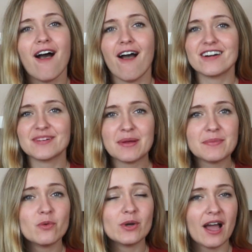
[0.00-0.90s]
I
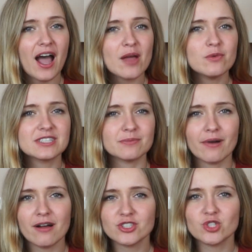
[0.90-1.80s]
remember when I was
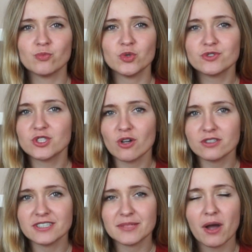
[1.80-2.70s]
about to move to
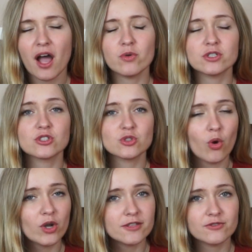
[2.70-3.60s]
Nottingham, I was
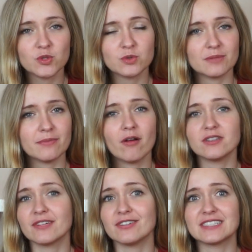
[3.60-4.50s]
so confused about
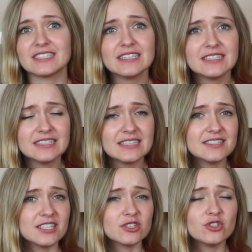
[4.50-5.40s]
the facilities,
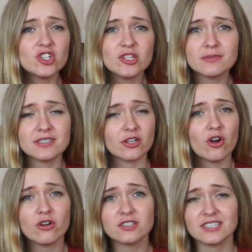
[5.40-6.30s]
the terms, the
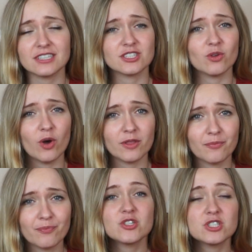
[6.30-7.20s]
costs and so on.
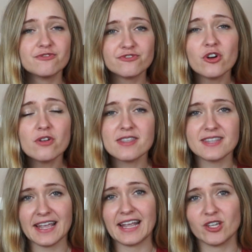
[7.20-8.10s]
So the first
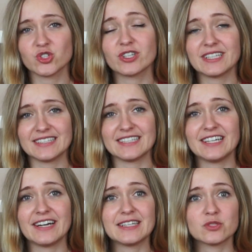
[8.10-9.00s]
thing you should
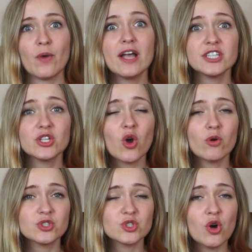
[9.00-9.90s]
consider is whether you're
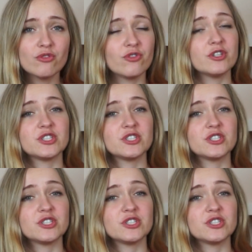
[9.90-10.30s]
going to go for